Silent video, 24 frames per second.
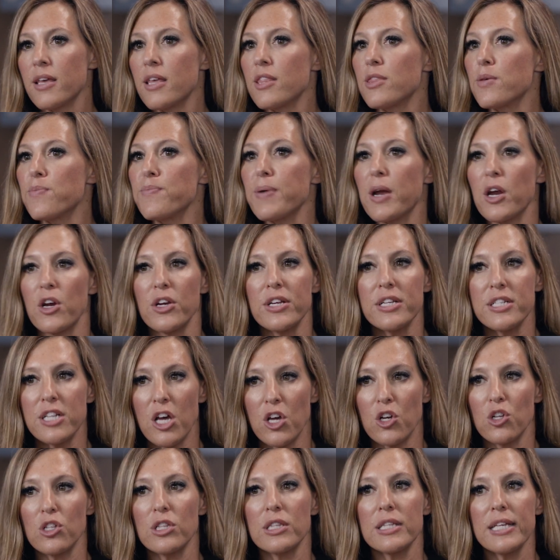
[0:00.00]
The
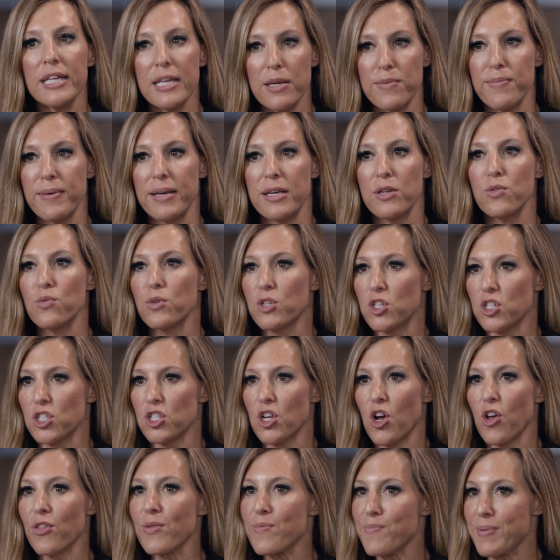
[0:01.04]
periodontal ligament, which is
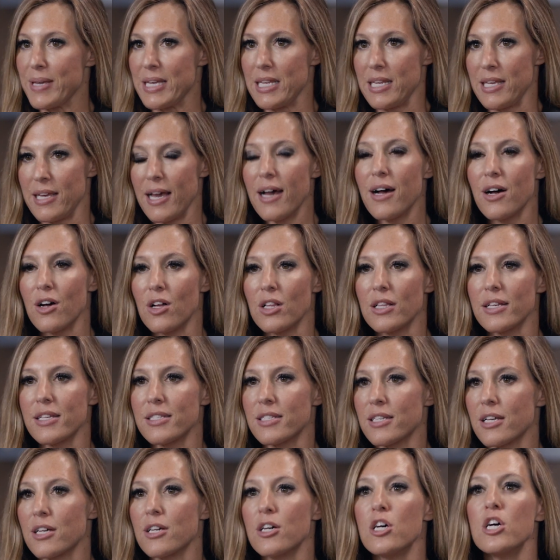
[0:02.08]
called the PDL,
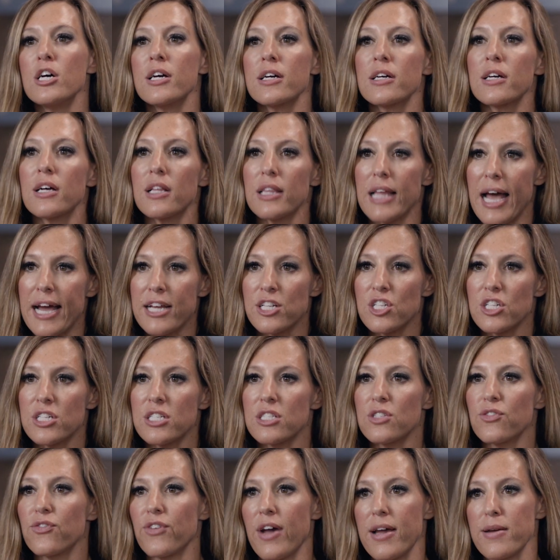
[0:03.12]
is a
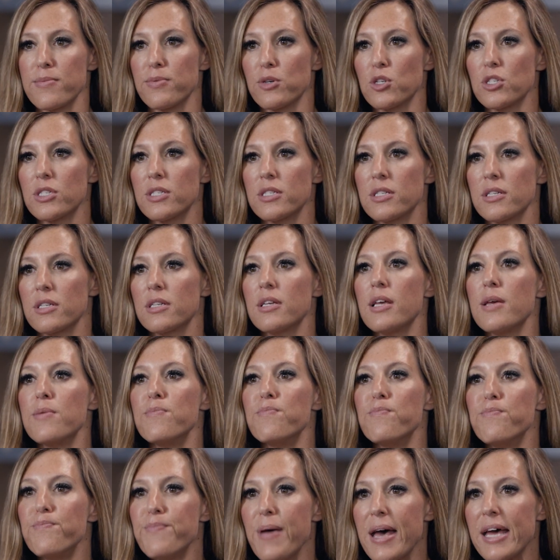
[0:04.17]
collagenous fibers
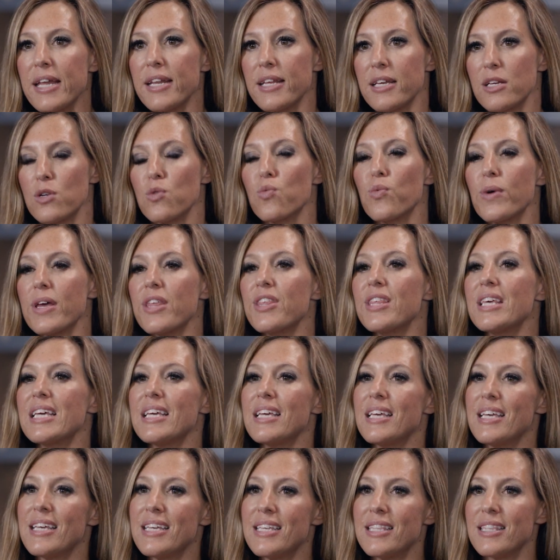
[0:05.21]
embedded
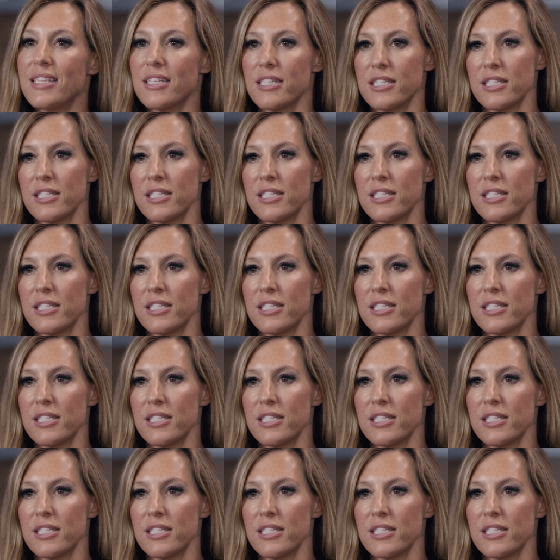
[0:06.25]
within the